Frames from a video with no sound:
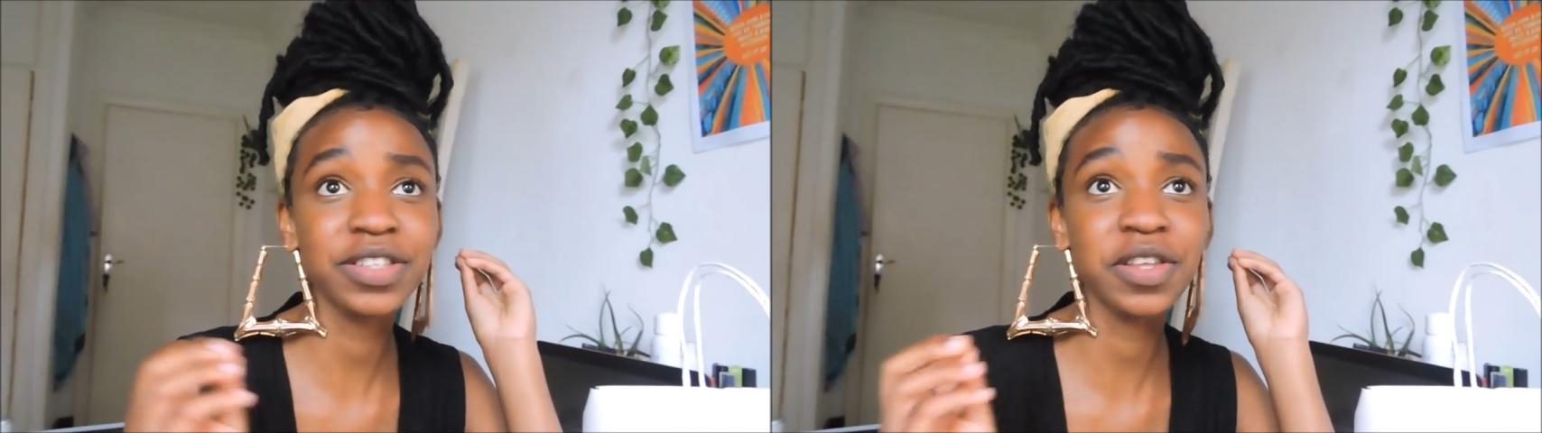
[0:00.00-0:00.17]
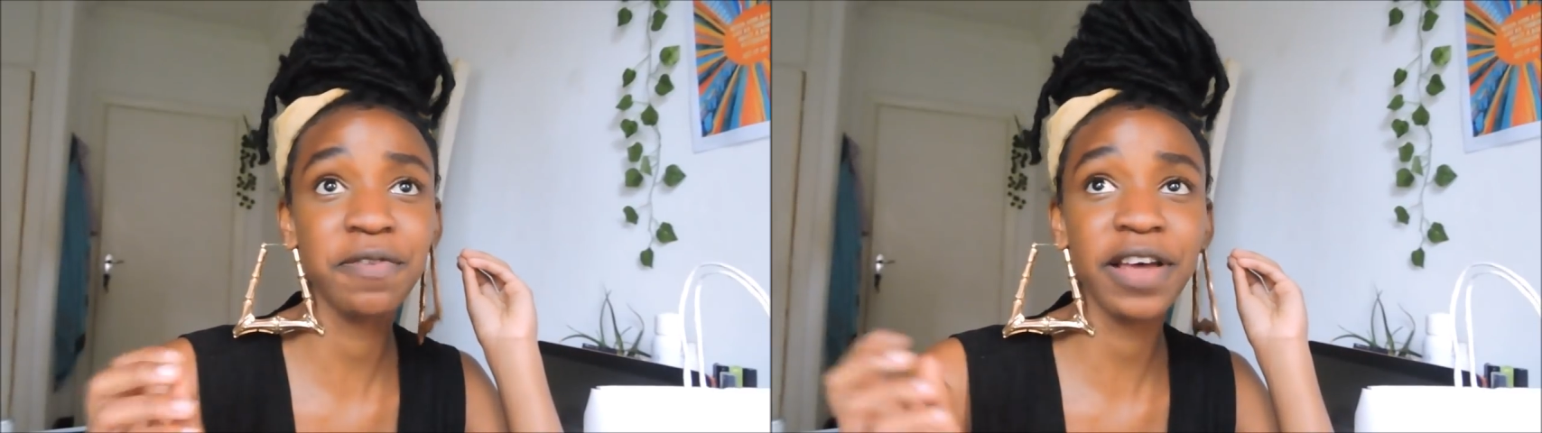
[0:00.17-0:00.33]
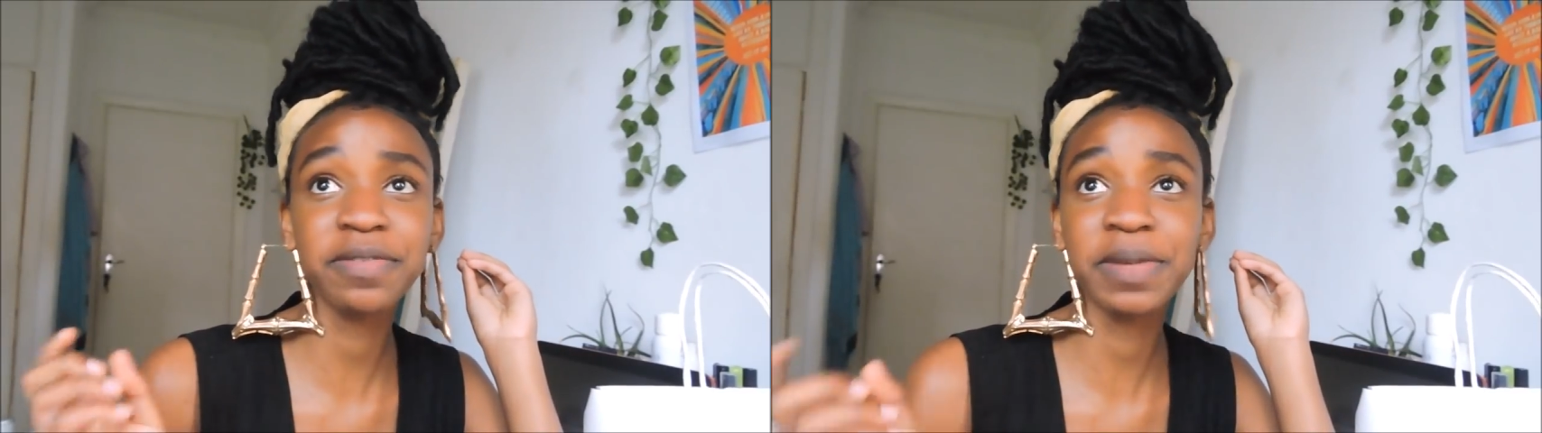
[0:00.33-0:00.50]
So
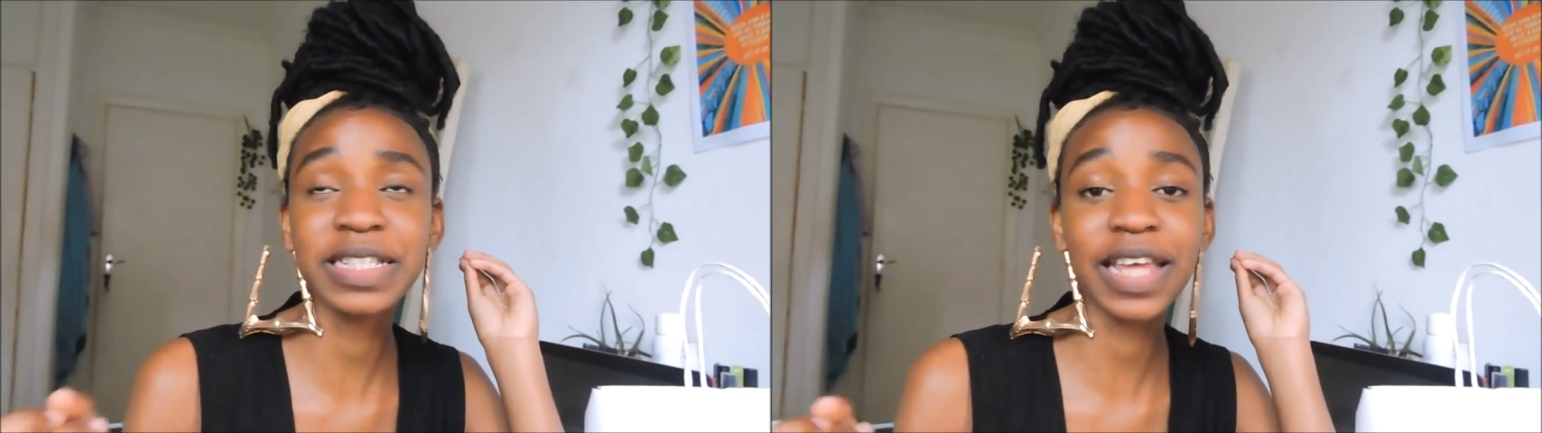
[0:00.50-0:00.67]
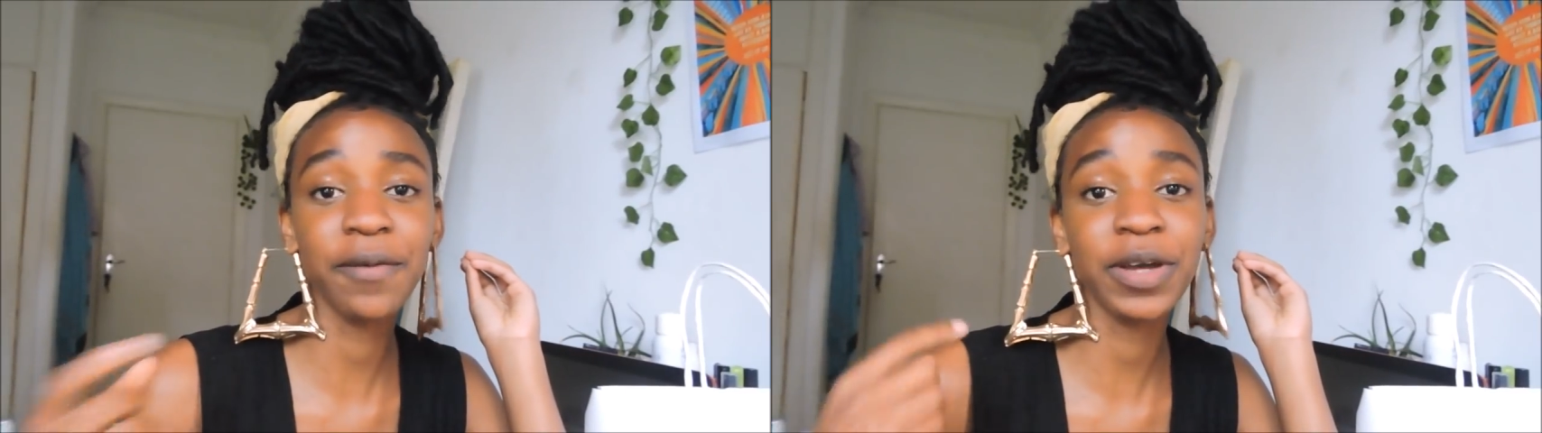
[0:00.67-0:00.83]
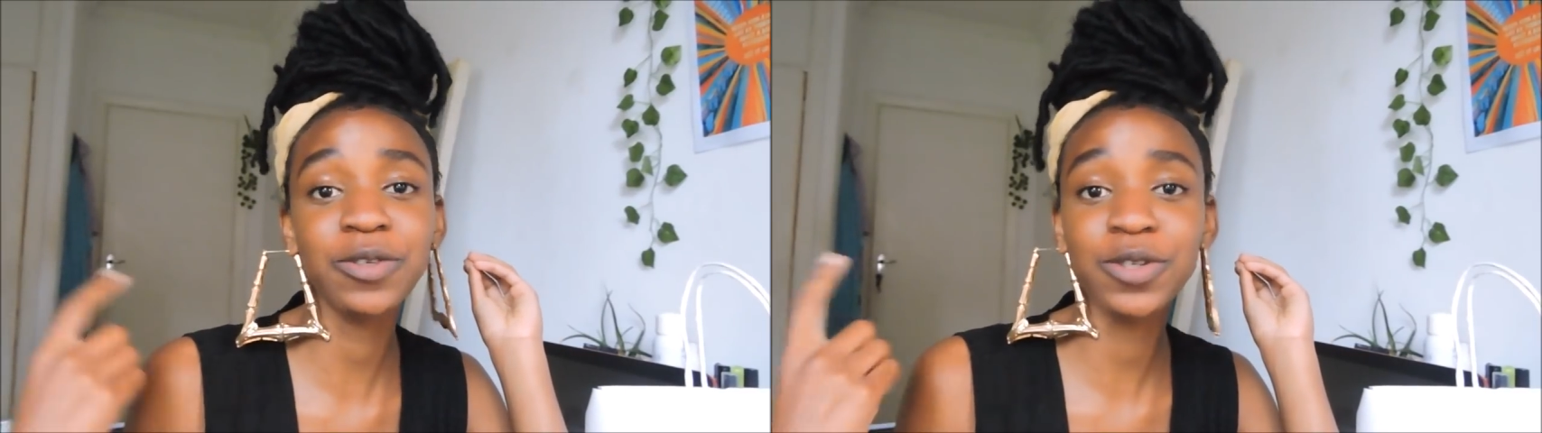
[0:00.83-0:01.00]
the first place
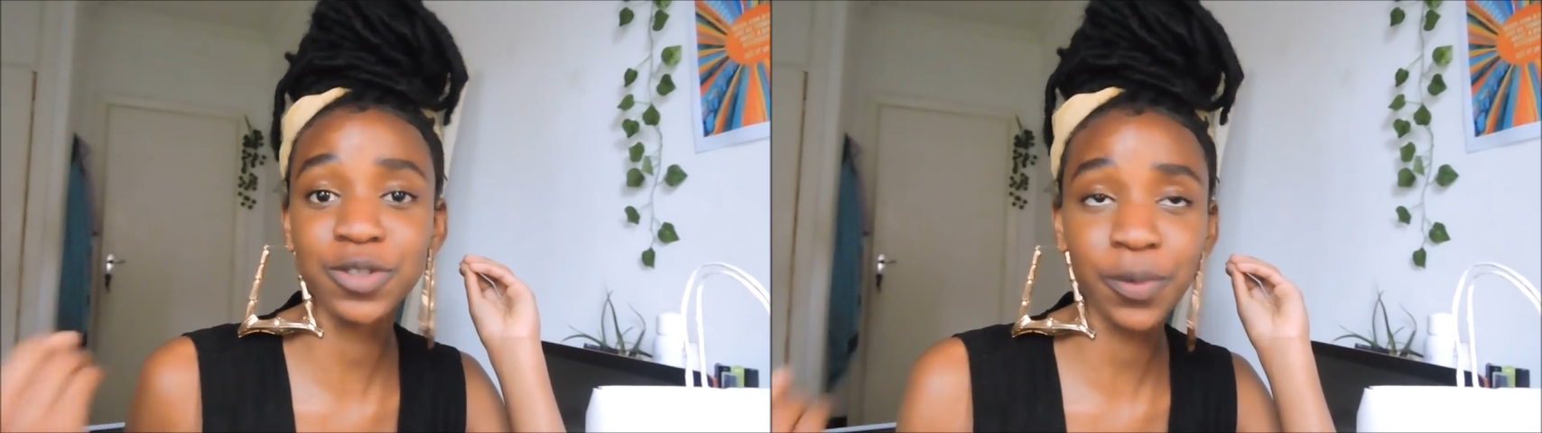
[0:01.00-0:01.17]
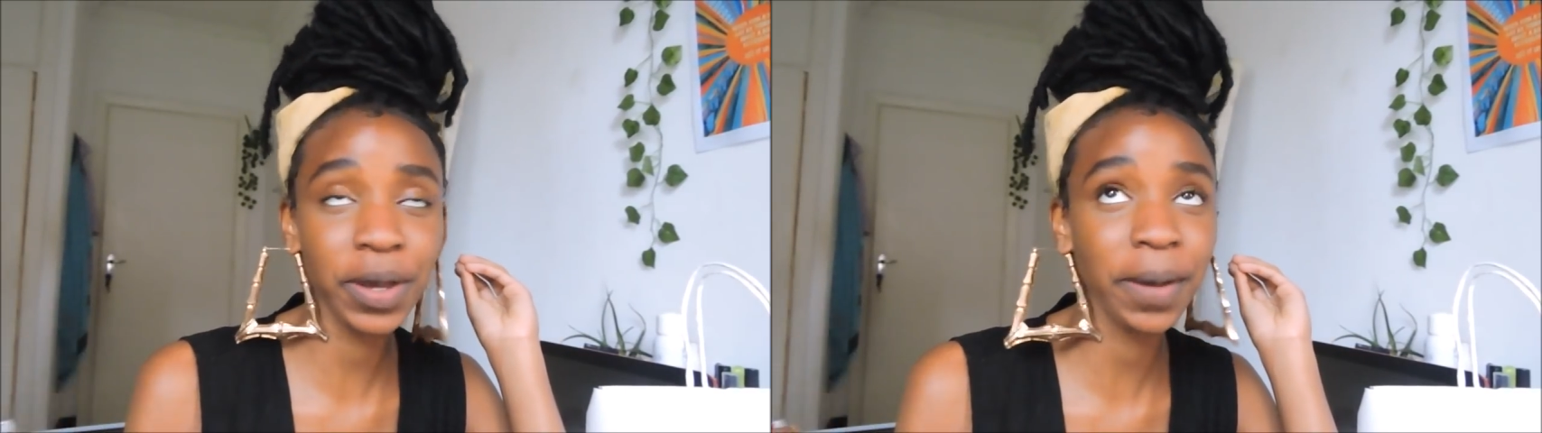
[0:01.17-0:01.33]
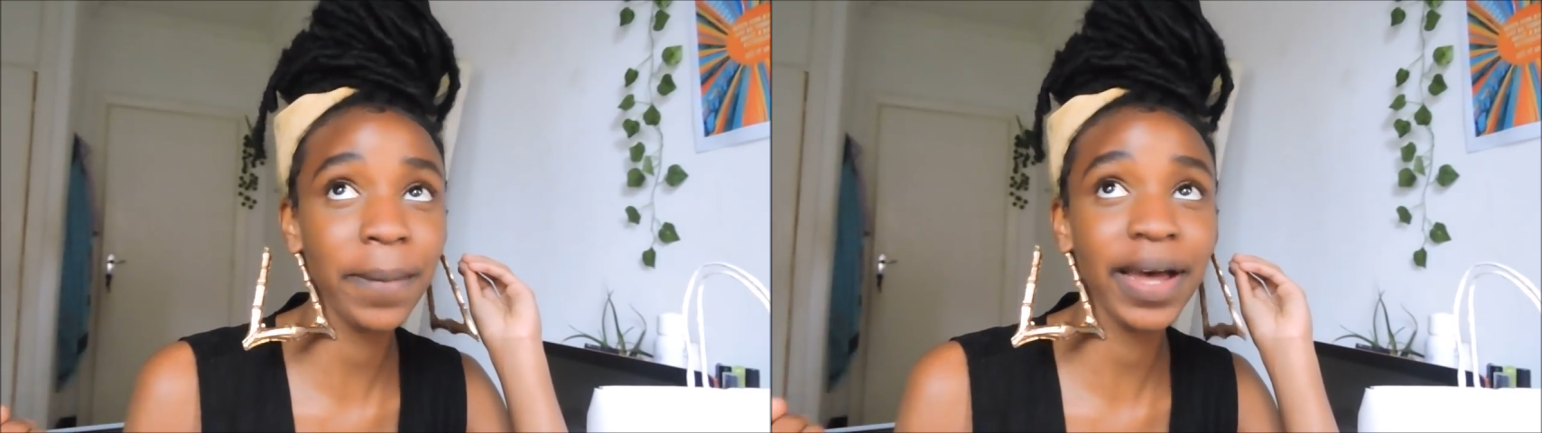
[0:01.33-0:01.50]
I went to was
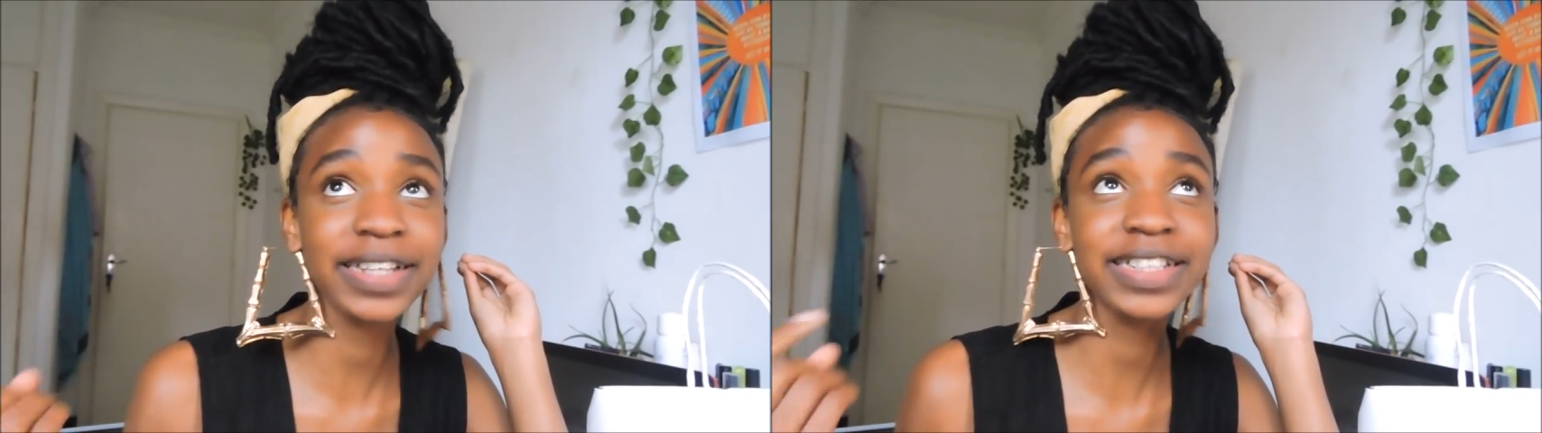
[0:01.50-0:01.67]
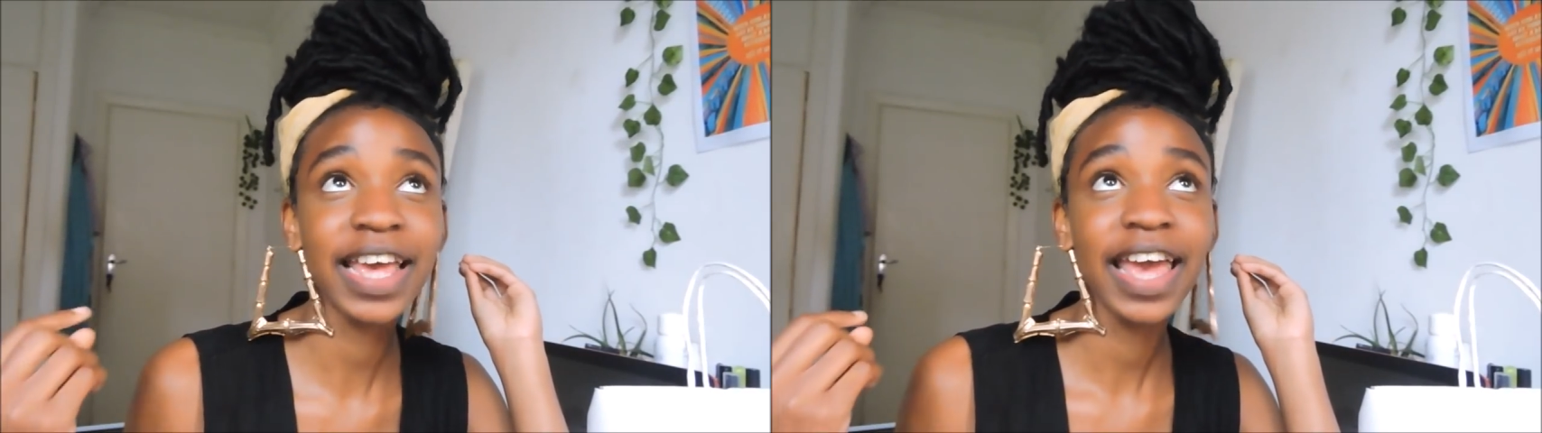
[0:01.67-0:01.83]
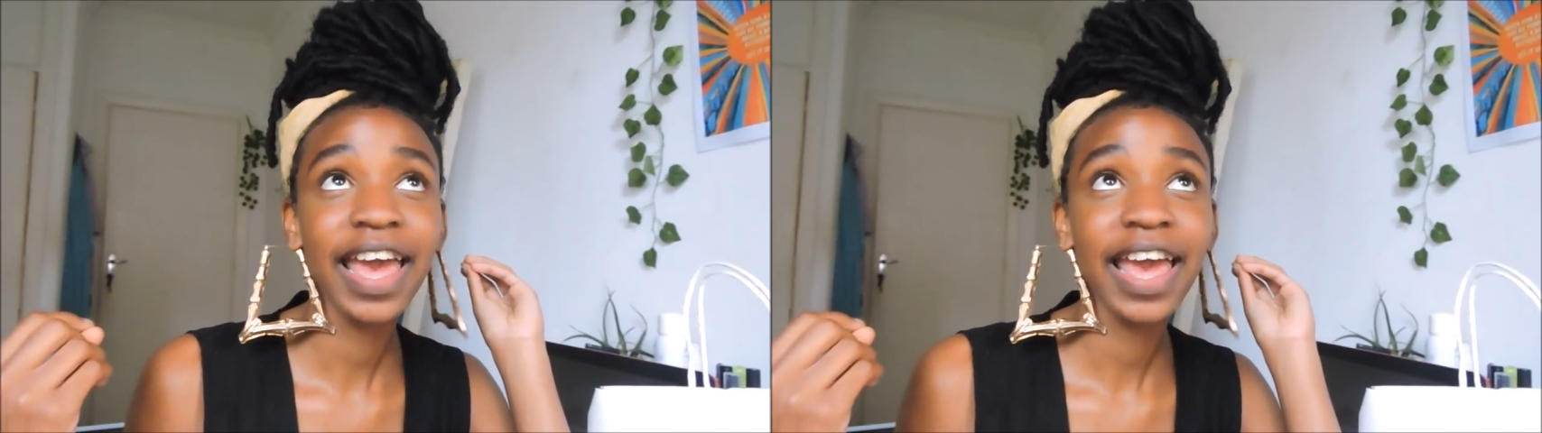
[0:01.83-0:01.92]
Quick Mart,